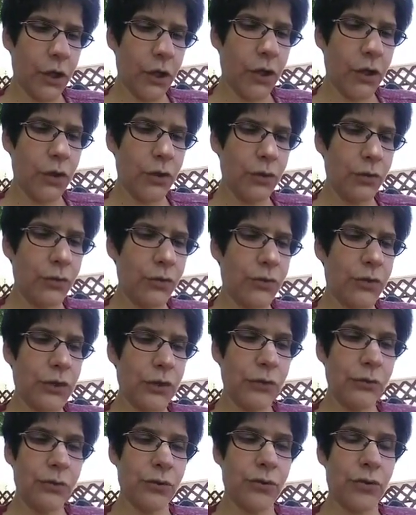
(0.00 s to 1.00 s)
use
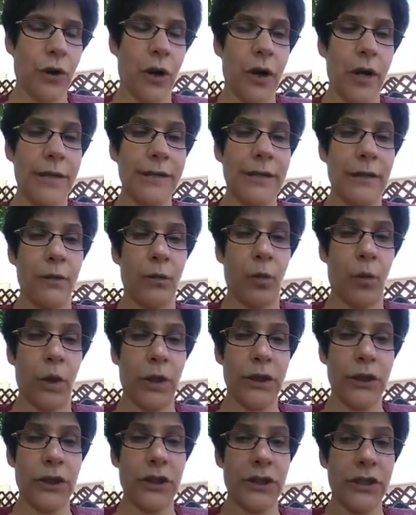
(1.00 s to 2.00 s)
2 straws and
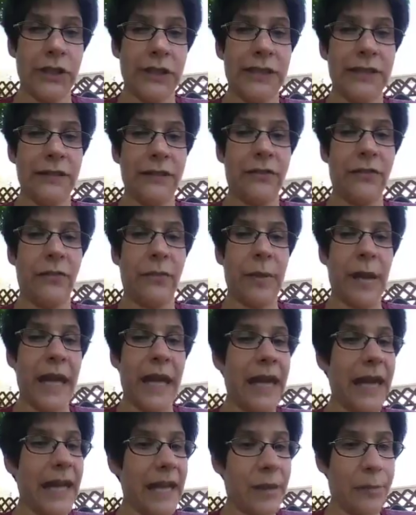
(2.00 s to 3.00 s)
1 sheet of
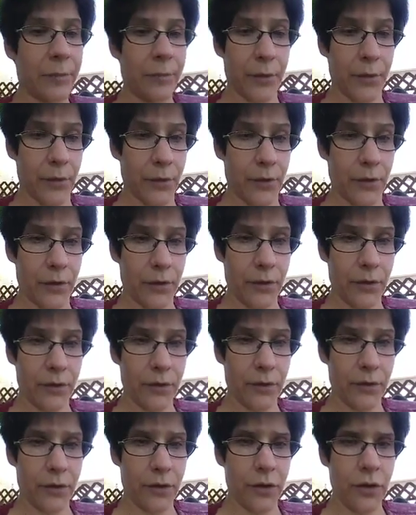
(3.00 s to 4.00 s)
paper
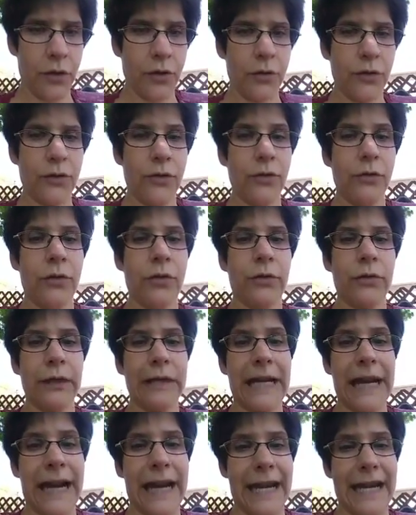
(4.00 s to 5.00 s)
to
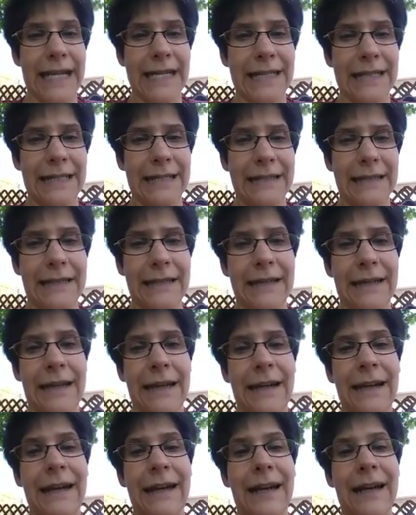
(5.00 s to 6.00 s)
create
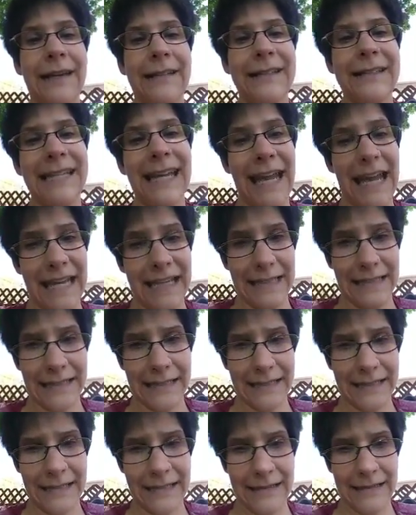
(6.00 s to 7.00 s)
a
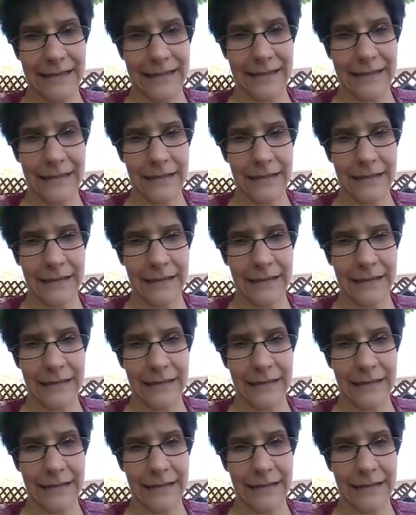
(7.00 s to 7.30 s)
tent